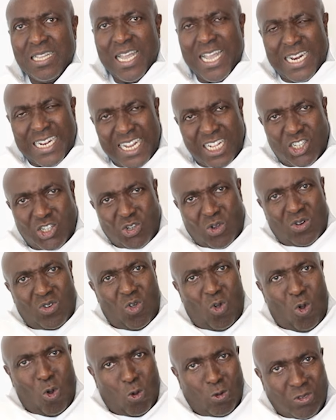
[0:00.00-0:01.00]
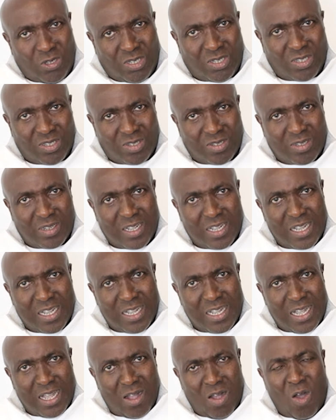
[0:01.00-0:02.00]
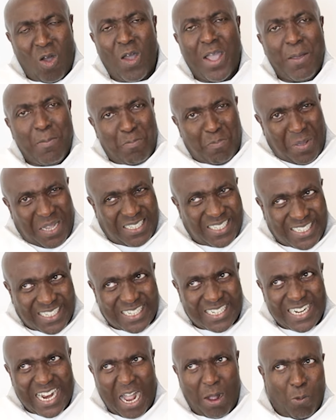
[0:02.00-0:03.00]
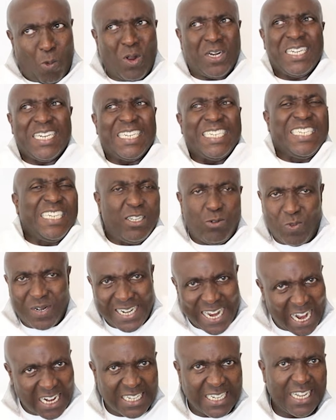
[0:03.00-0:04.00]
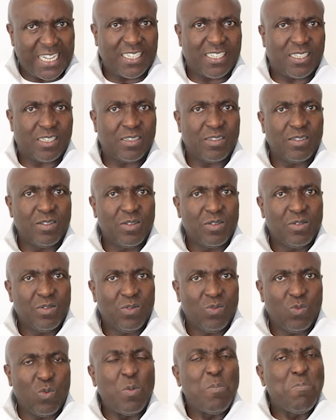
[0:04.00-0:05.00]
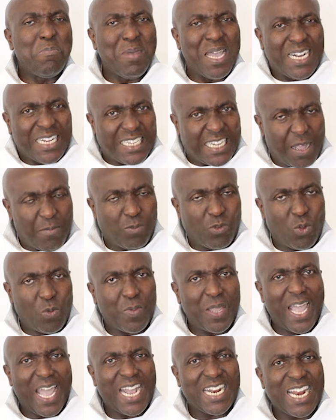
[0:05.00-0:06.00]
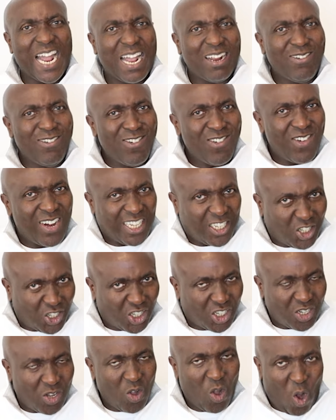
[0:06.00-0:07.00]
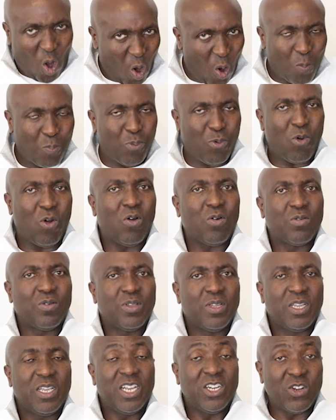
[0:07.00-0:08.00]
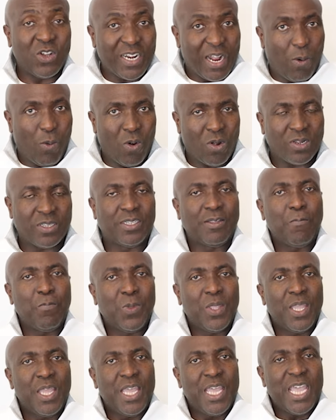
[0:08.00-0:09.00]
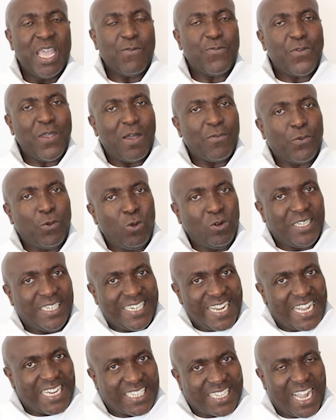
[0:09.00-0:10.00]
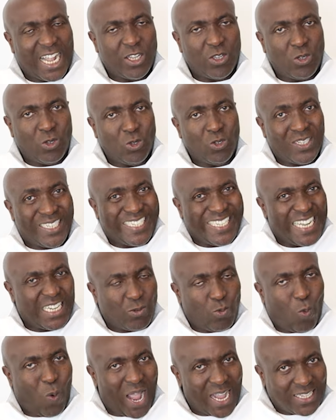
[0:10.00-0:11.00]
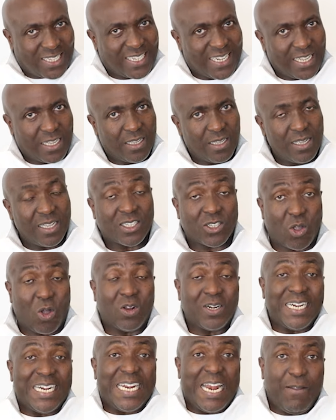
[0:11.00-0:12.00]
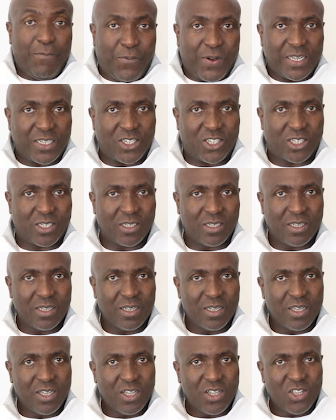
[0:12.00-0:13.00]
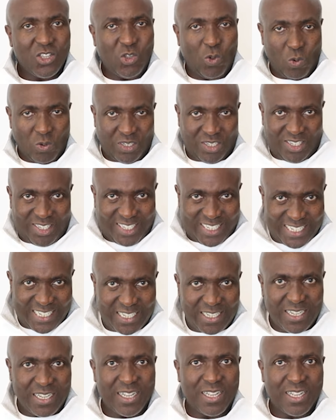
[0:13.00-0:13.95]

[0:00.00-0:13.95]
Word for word: a nation owes or a person and what they did with that debt will make them to be either rich or poor. In other words, if you have good debt and you use debt wisely, it's called leverage. You will see